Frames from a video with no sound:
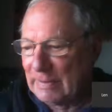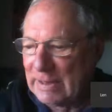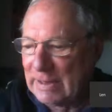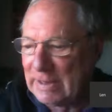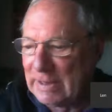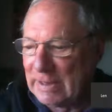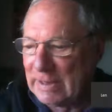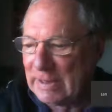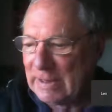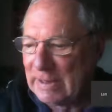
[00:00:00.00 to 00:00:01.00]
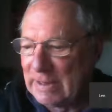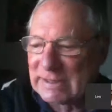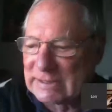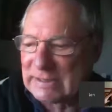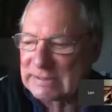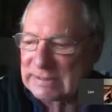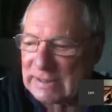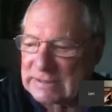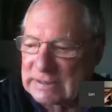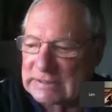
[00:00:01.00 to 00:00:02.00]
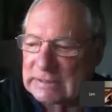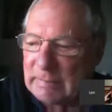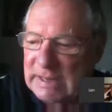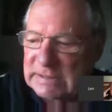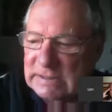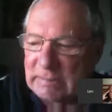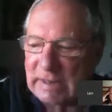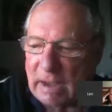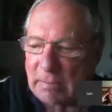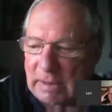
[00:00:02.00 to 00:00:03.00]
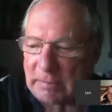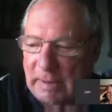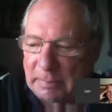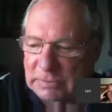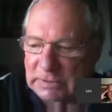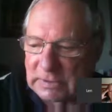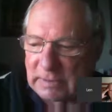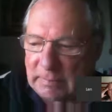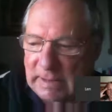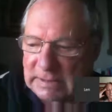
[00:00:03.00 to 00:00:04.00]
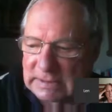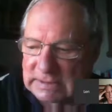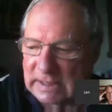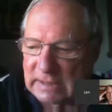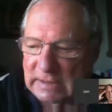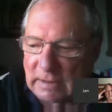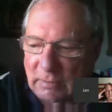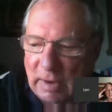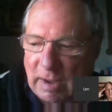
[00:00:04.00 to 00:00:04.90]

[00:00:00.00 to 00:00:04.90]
it's, you know, it's amazing to me how many people say, you know, well,